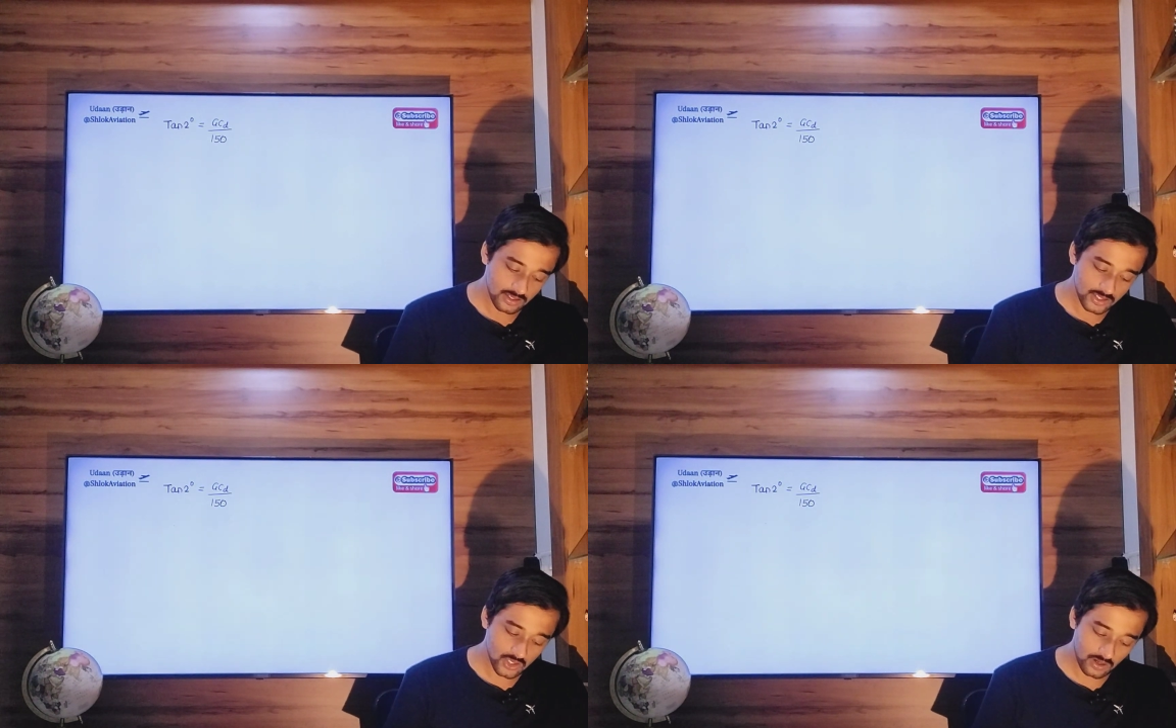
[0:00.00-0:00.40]

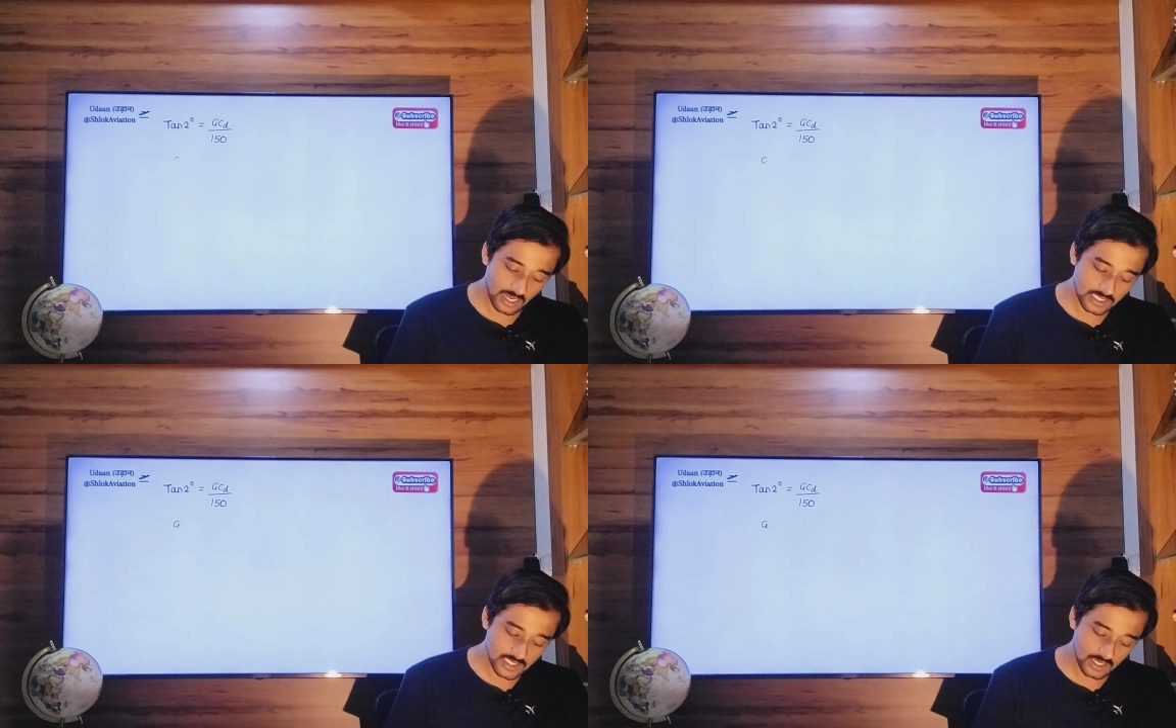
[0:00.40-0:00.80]
So
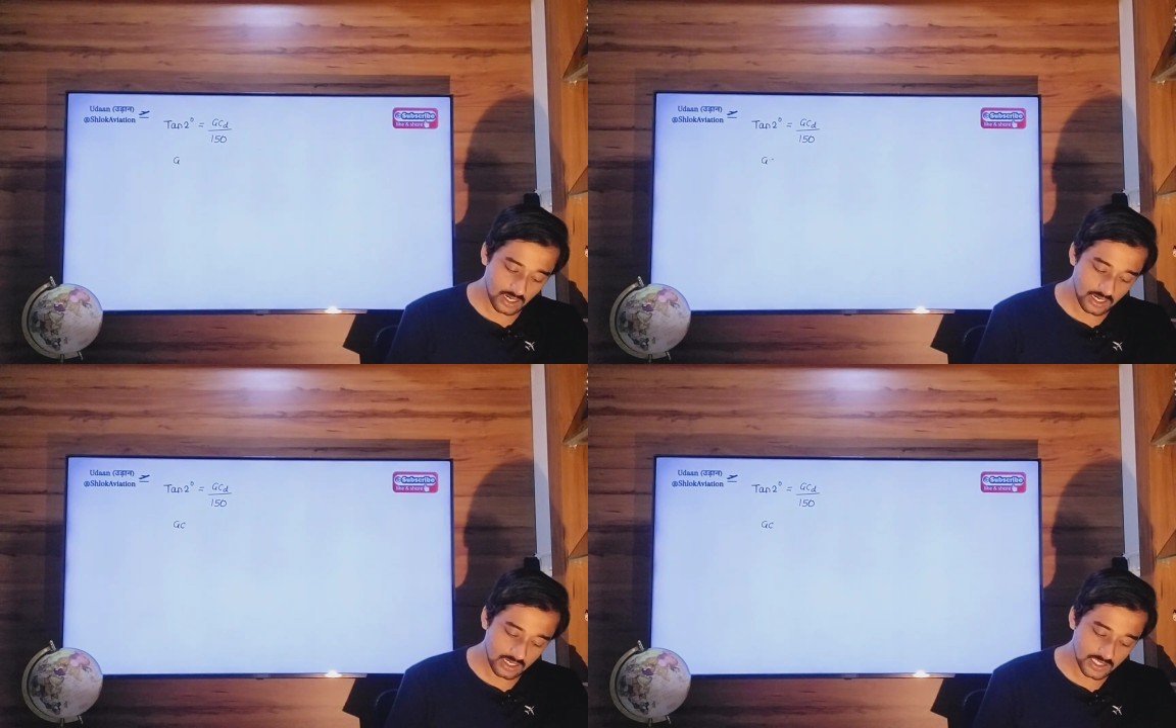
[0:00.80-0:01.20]
great
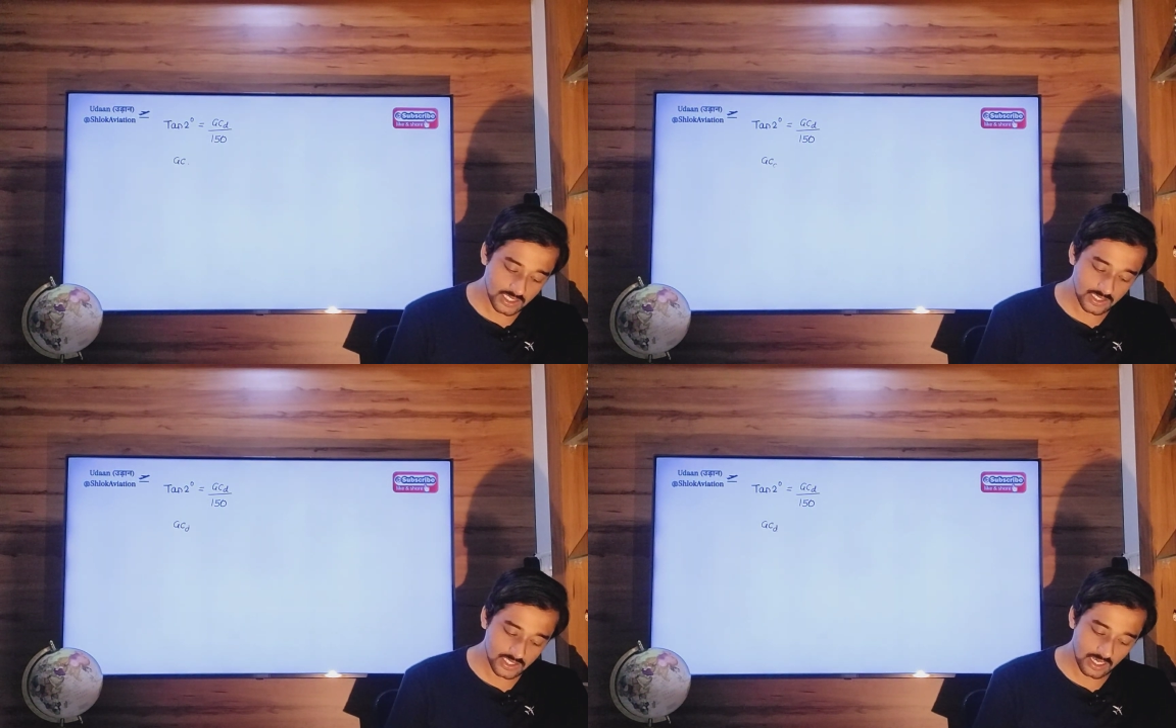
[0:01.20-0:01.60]
circle
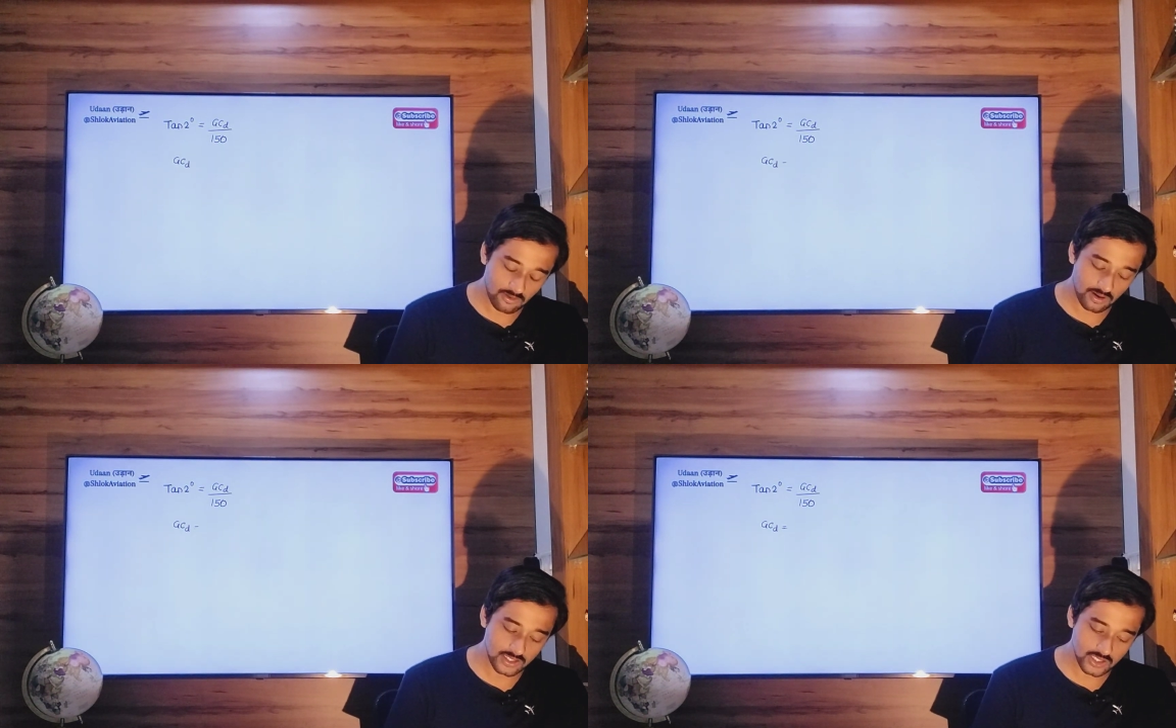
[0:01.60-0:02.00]
distance
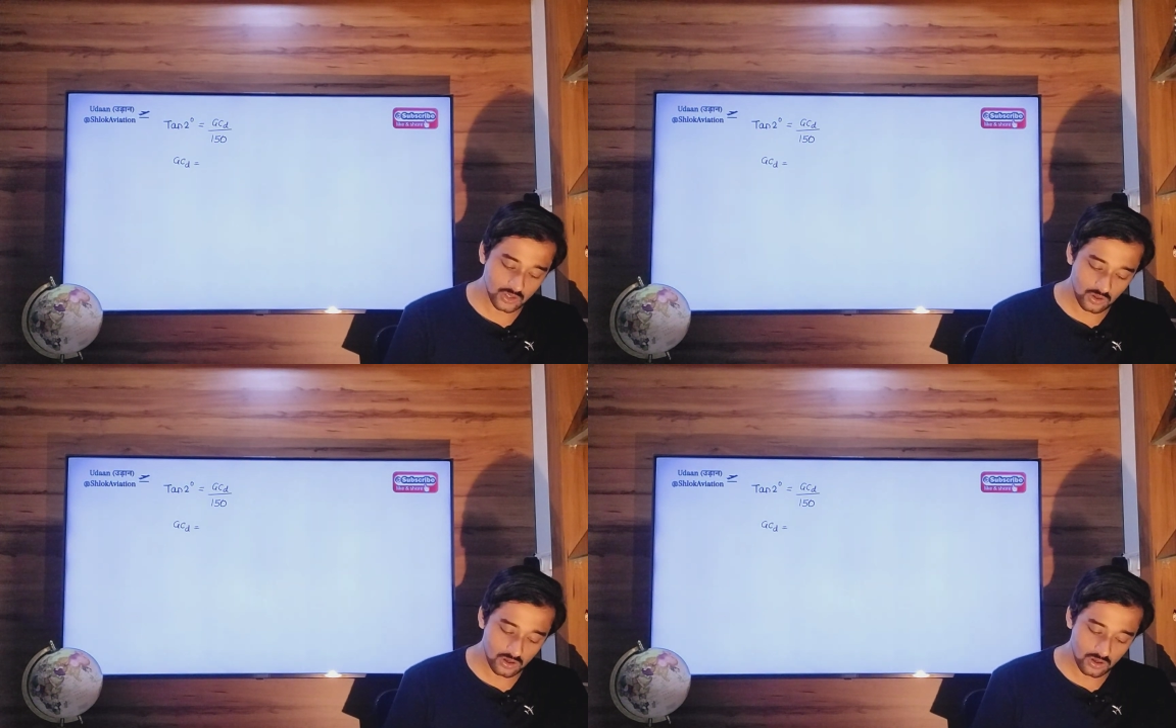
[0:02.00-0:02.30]
equals to